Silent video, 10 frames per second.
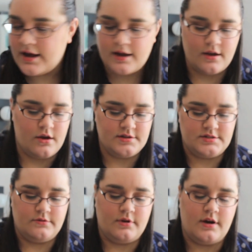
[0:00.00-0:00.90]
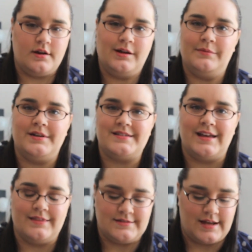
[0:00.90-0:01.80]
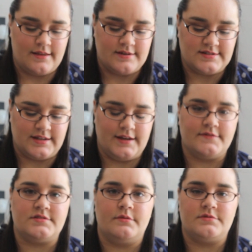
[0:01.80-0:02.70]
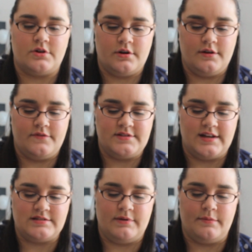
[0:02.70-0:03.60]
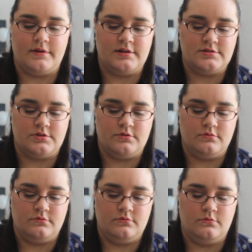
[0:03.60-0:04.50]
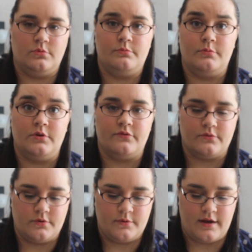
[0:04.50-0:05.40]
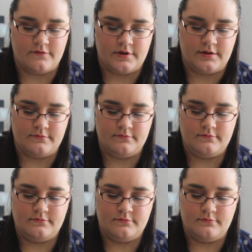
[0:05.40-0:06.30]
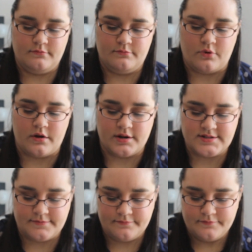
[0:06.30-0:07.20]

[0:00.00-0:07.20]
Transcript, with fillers: I also got, I'm going to take this out of the sleeve, so I'm sorry if it takes me a minute to move through every product.